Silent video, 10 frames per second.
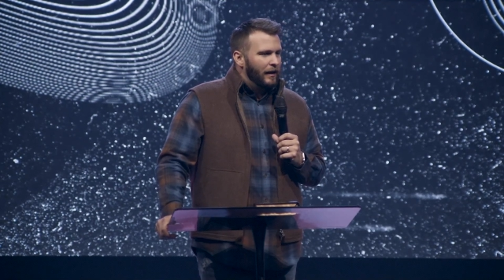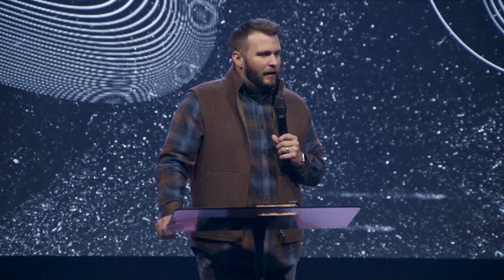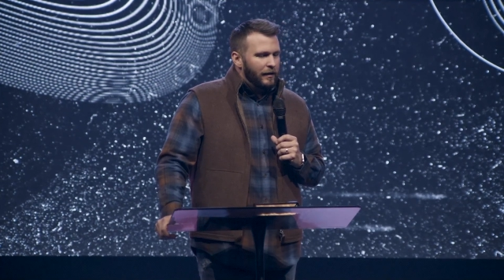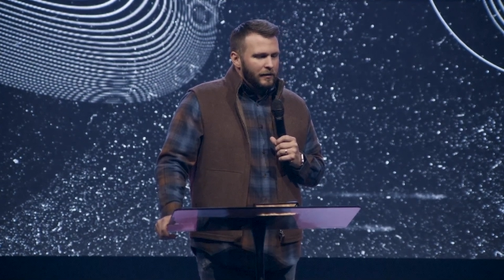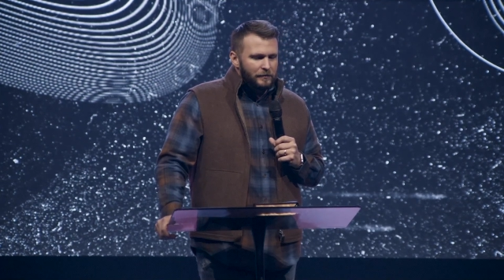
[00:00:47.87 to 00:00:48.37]

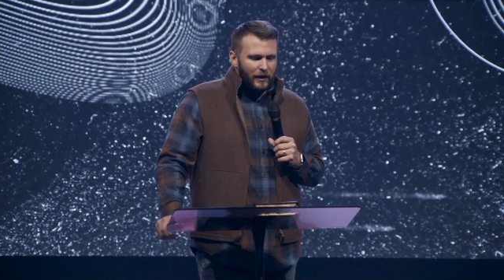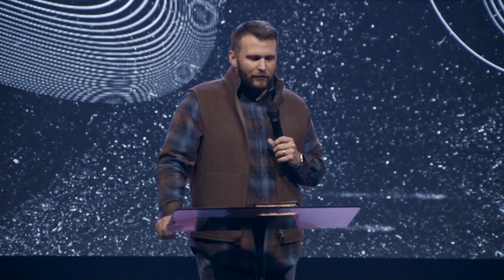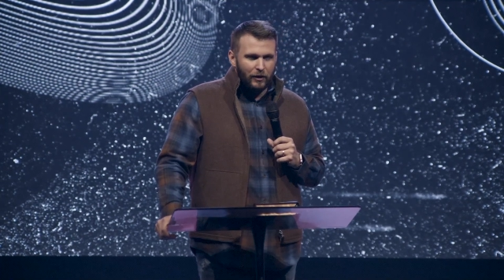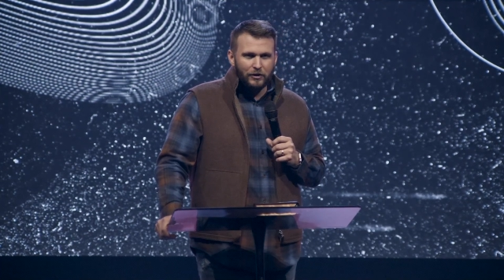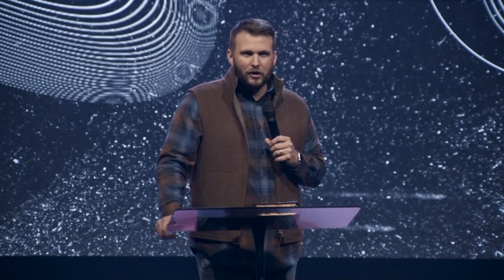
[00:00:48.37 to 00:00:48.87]
Um,
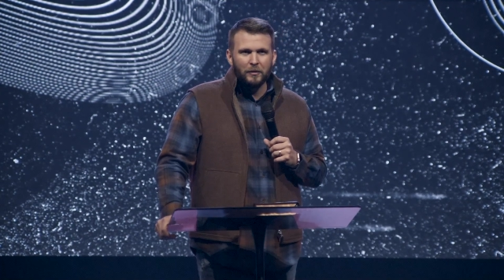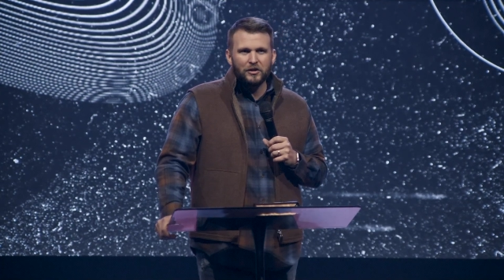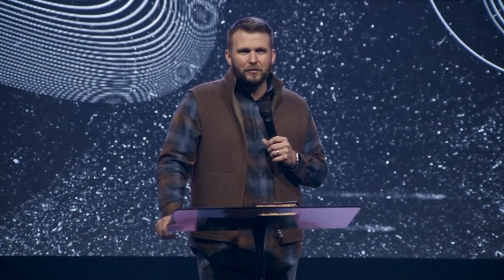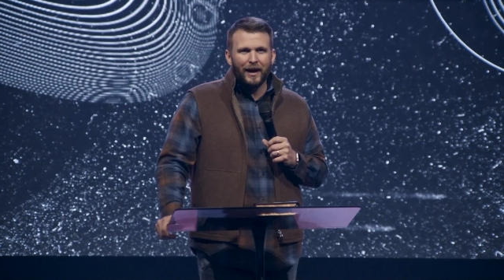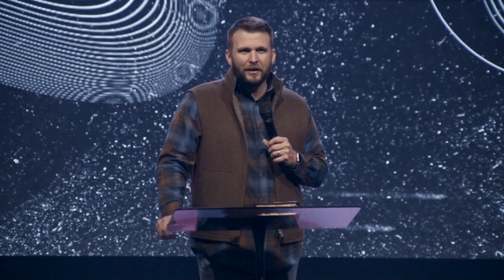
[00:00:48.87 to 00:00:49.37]
I've heard so
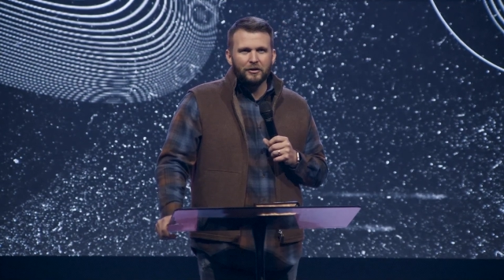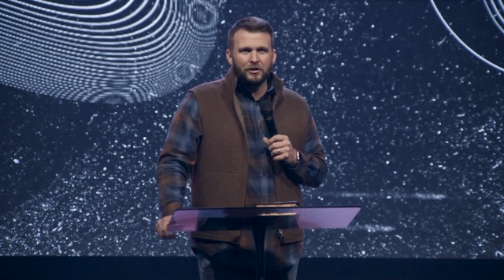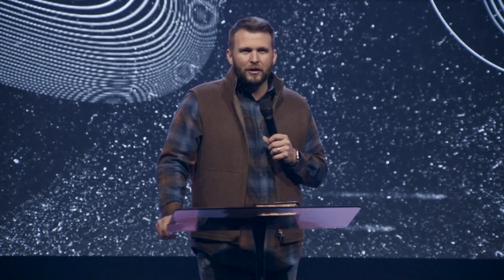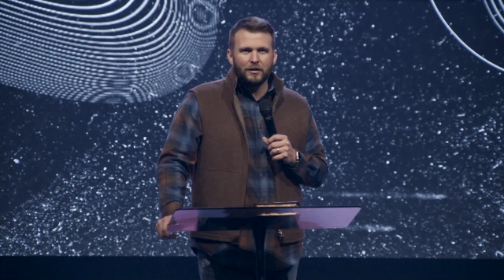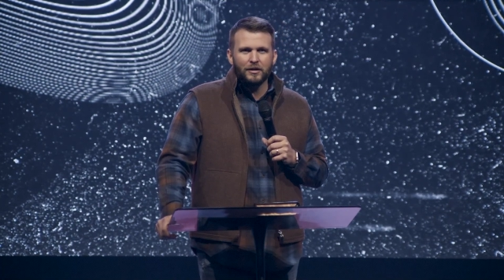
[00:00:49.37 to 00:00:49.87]
much about your
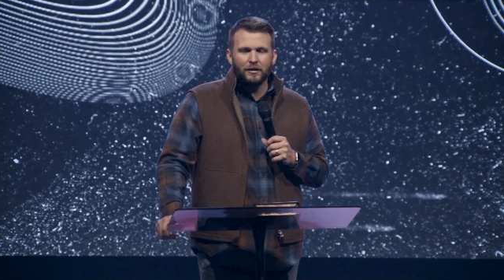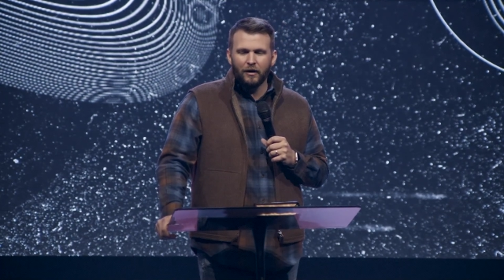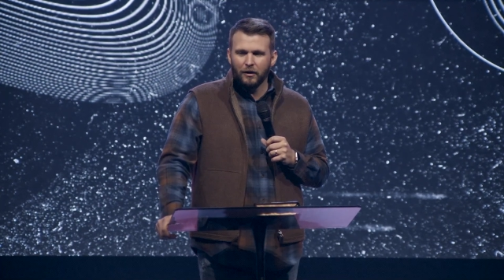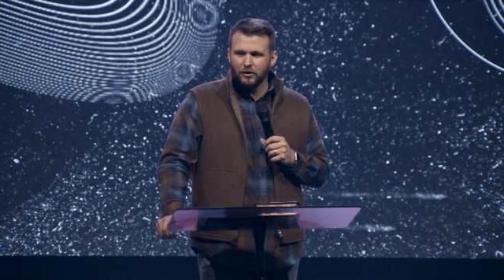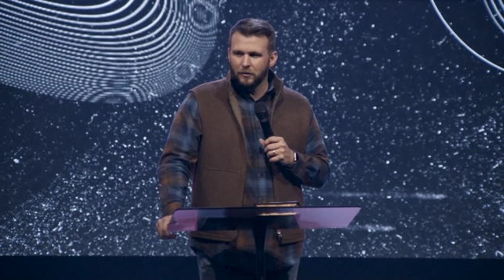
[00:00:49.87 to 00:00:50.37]
church and
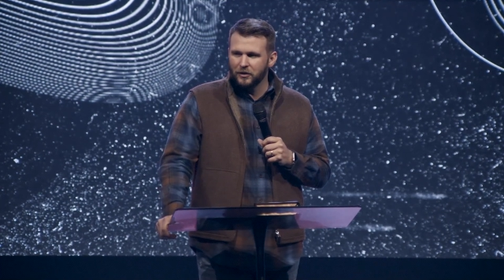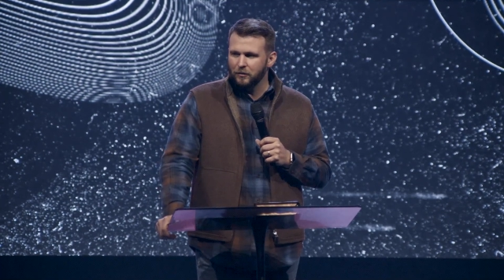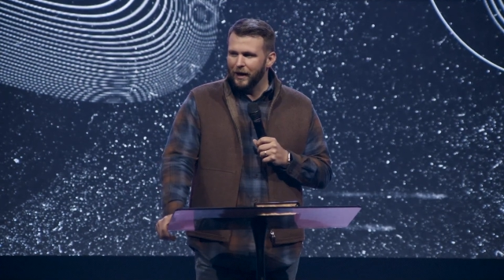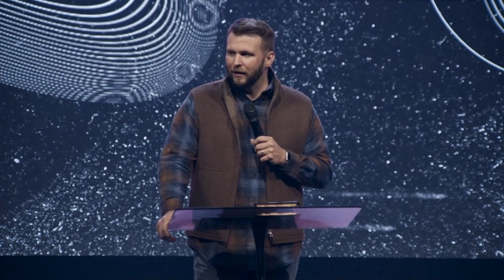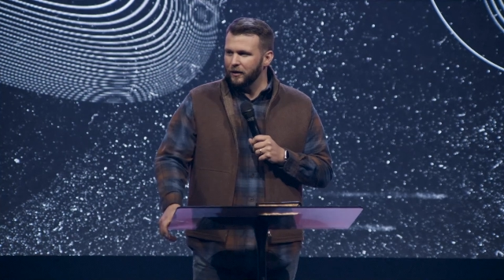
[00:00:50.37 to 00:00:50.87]
heard so much
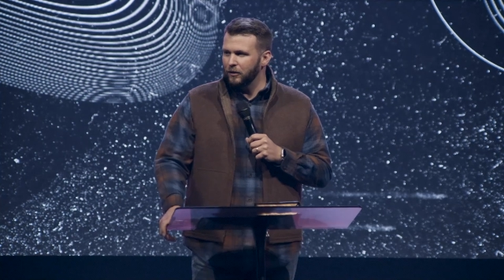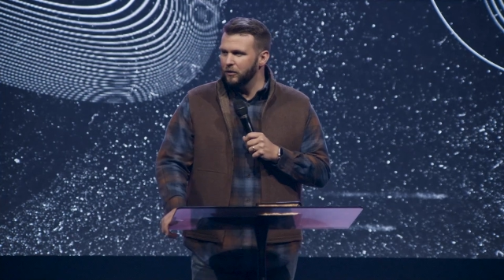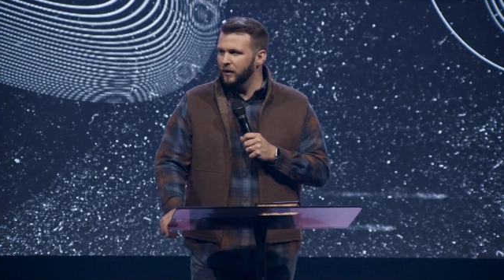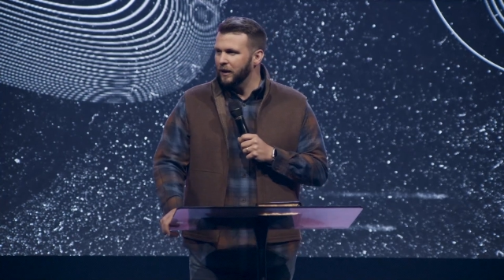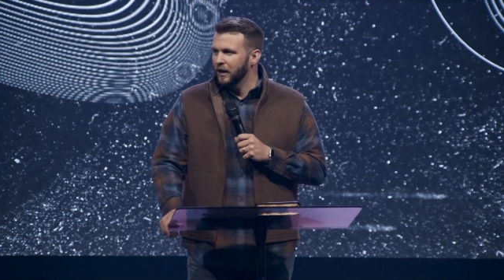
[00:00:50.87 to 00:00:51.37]
about
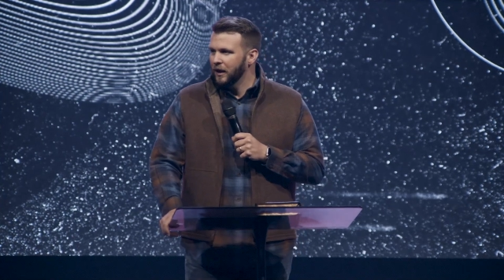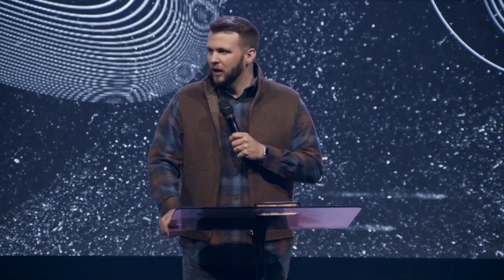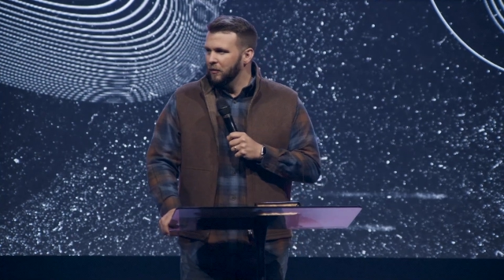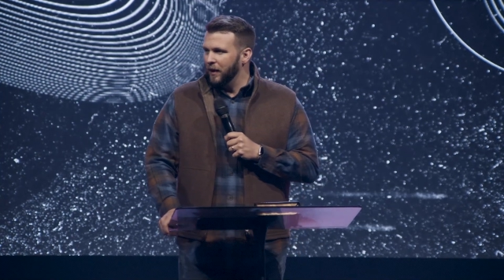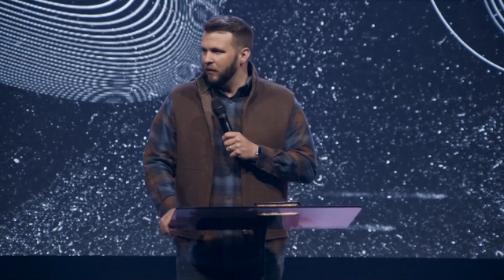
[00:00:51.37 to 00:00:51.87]
you. And
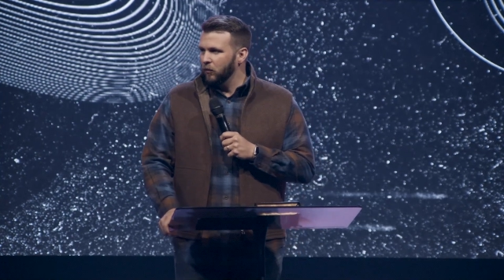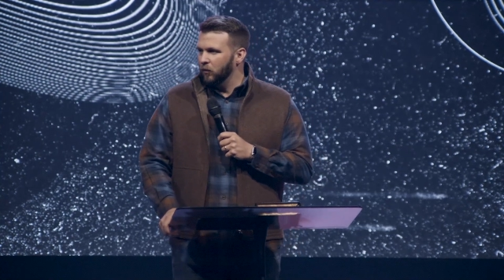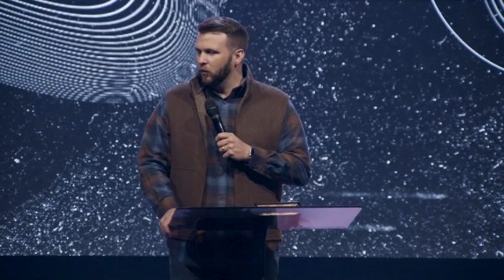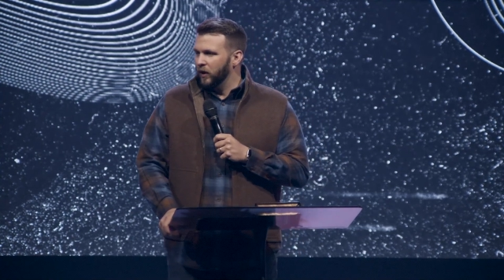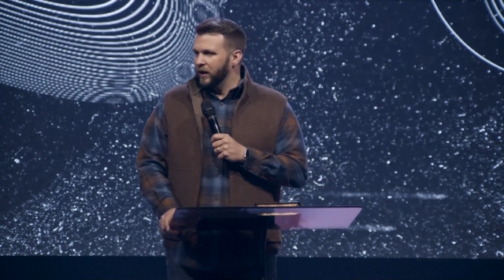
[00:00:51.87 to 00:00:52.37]
man,
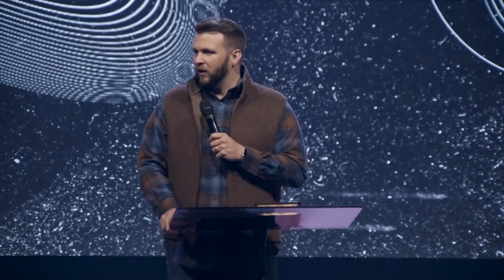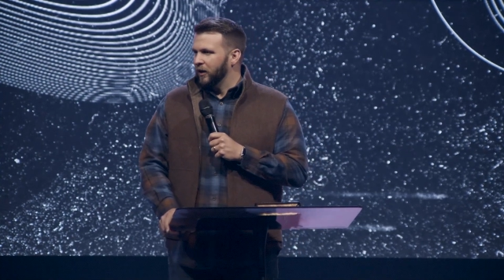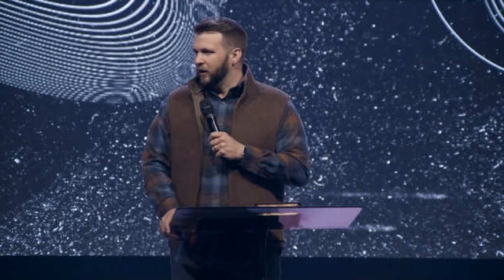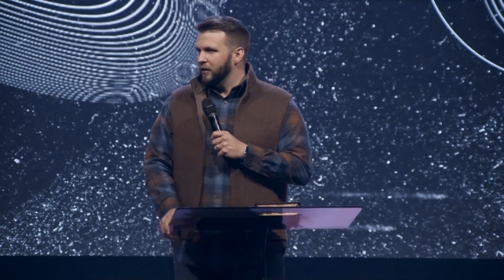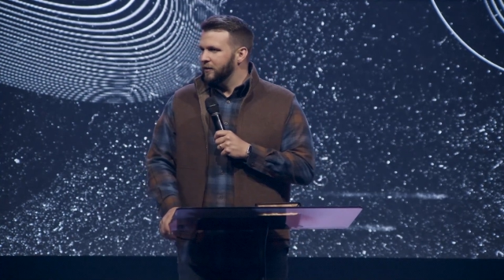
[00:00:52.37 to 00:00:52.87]
what an
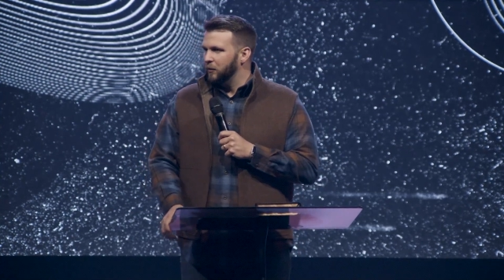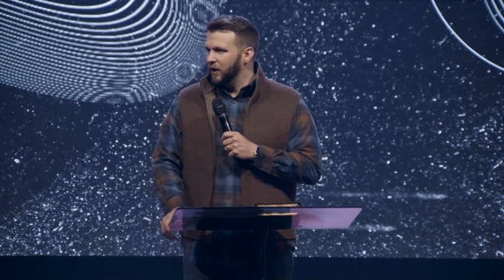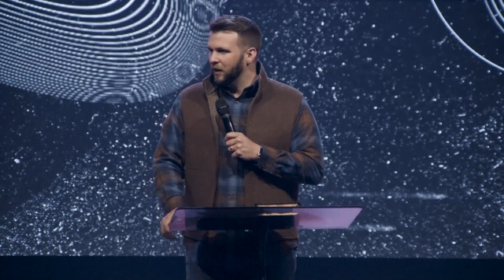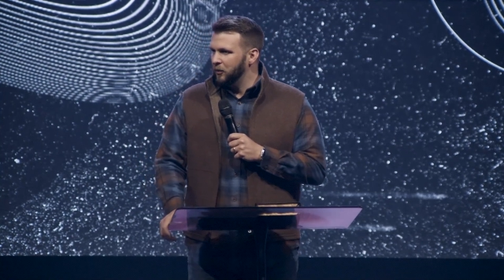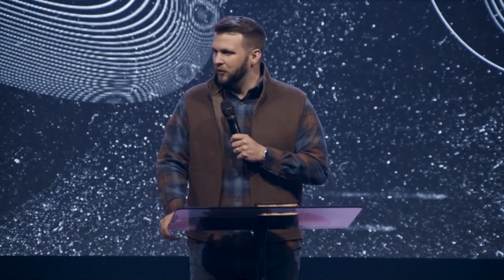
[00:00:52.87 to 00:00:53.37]
honor to
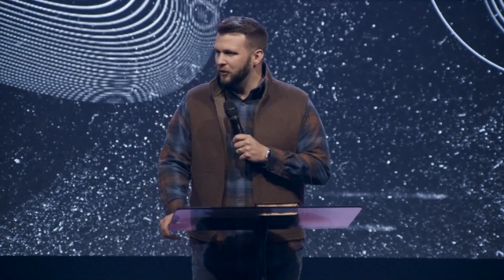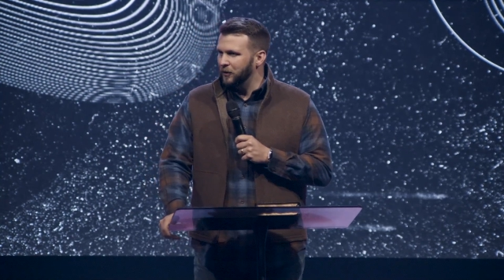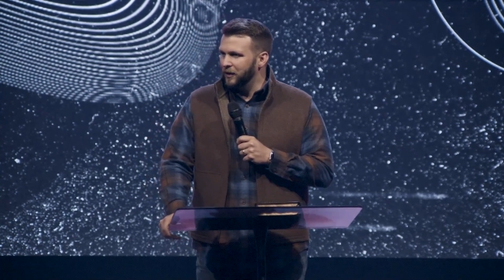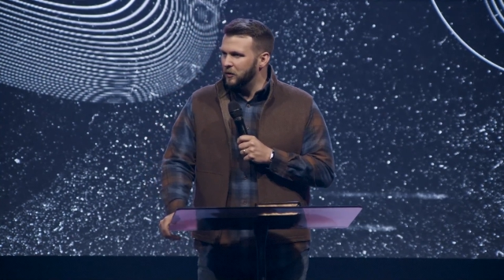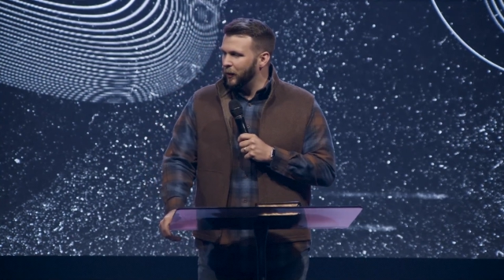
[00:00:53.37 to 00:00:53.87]
be able
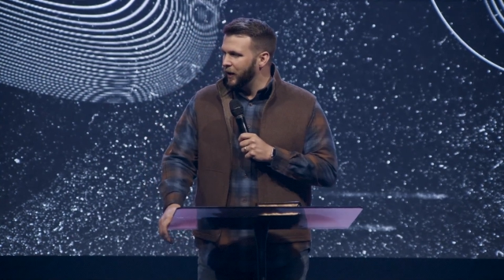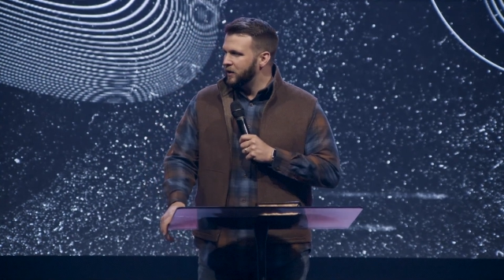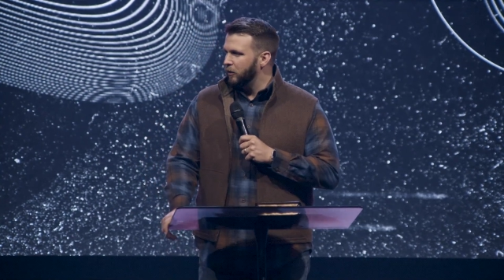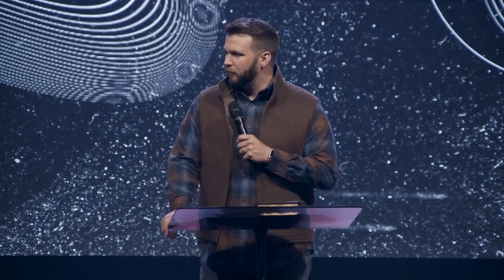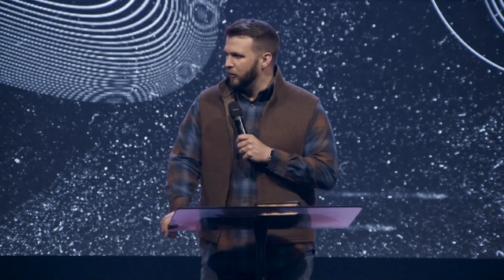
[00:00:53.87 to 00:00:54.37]
to
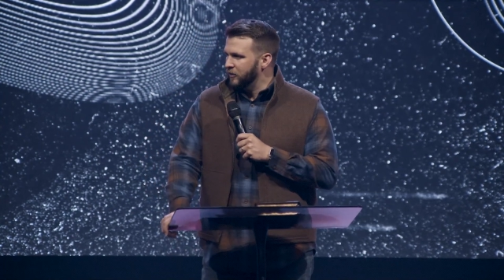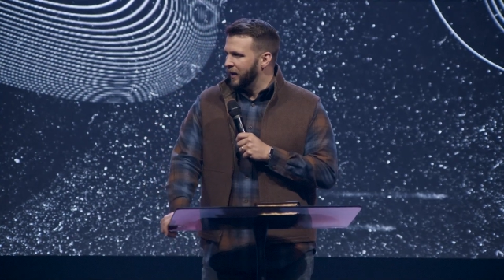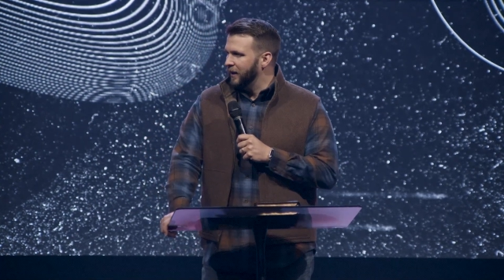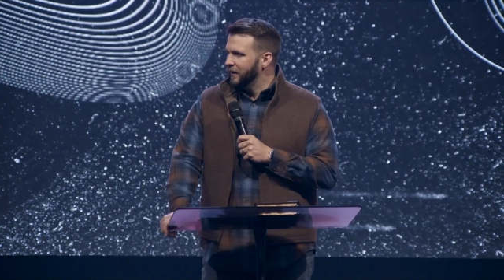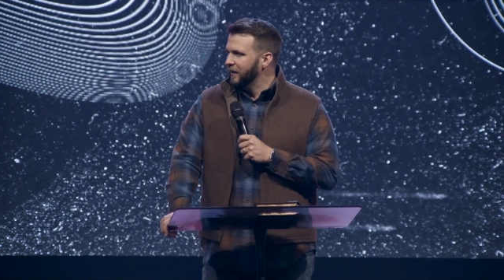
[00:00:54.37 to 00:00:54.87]
experience it
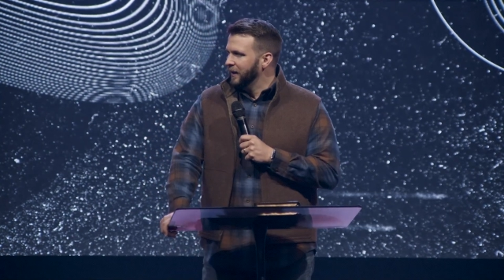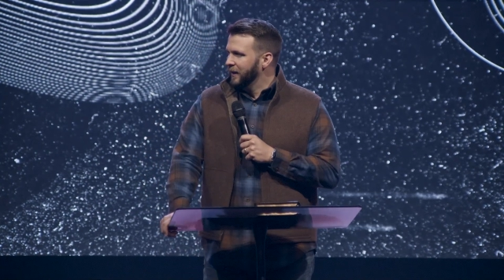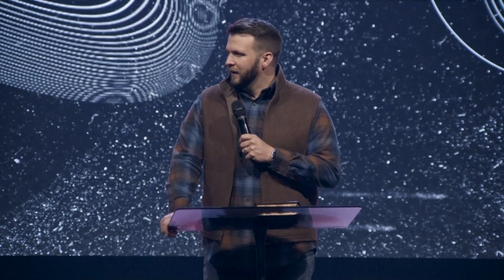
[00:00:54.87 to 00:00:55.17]
firsthand.